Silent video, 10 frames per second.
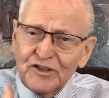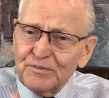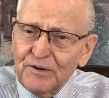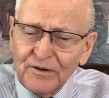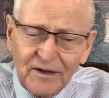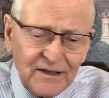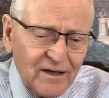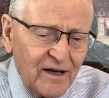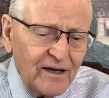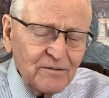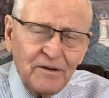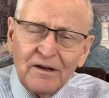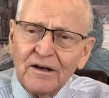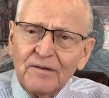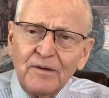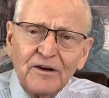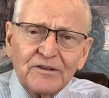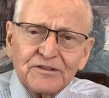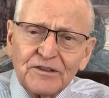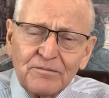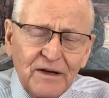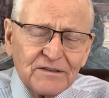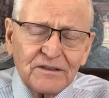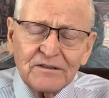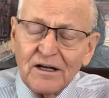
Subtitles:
Spirit lead and guide me, and I ministered a message.